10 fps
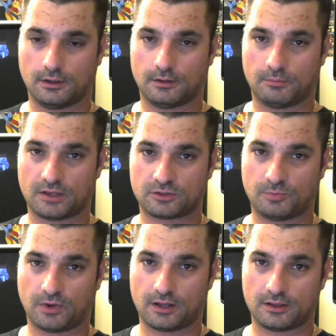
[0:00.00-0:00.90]
Best
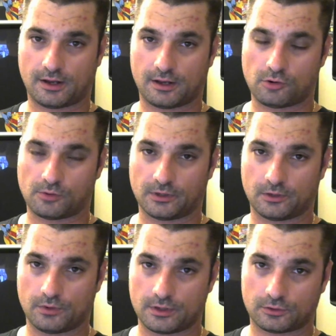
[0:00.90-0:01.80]
Buy that I normally
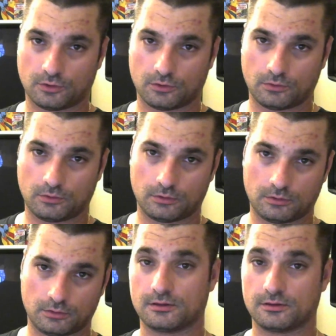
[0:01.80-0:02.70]
went to,
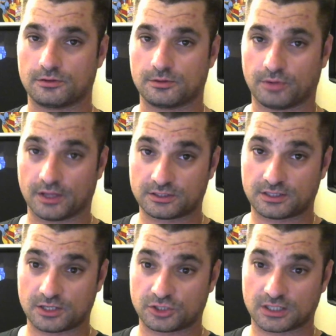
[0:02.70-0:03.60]
the
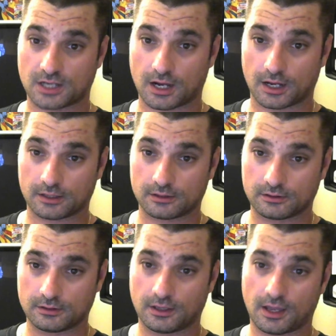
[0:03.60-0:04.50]
PlayStation guy
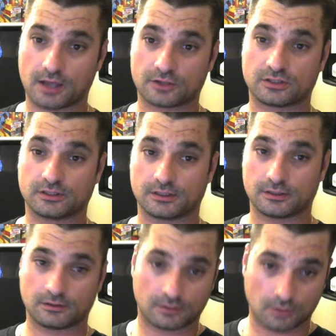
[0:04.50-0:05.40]
actually
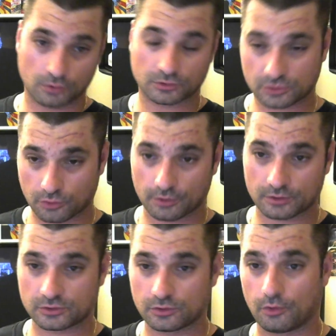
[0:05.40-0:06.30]
goes store to
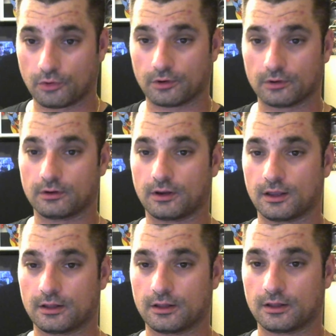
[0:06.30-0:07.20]
store
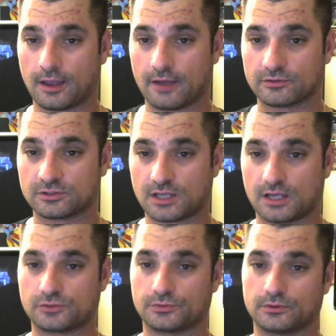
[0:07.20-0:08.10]
and they have a
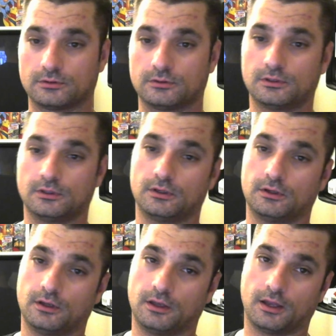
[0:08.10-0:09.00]
schedule.
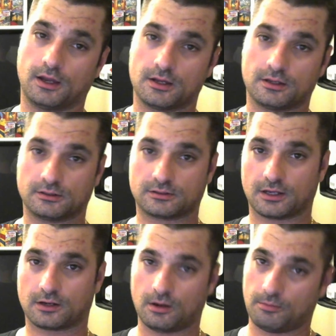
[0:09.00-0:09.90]
And he's
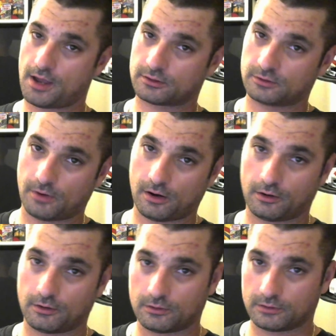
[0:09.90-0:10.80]
like, come back
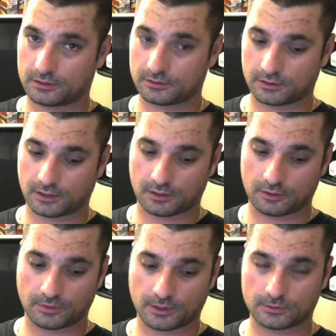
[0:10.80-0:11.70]
tomorrow and you'll
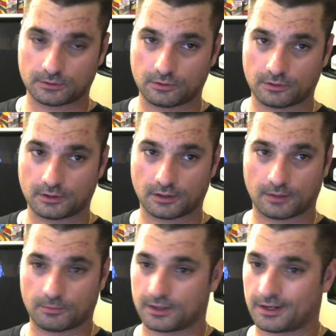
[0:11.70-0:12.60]
be able to do it.
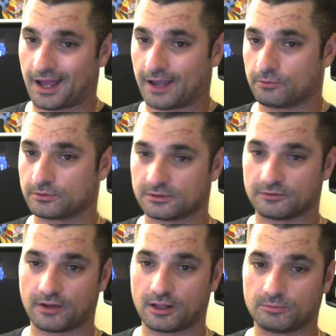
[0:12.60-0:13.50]
But I wasn't
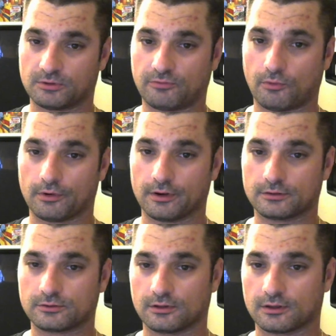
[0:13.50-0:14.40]
available for it,
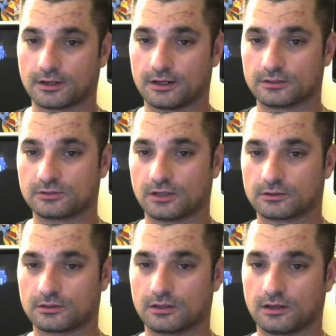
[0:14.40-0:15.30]
so it kind of sucked.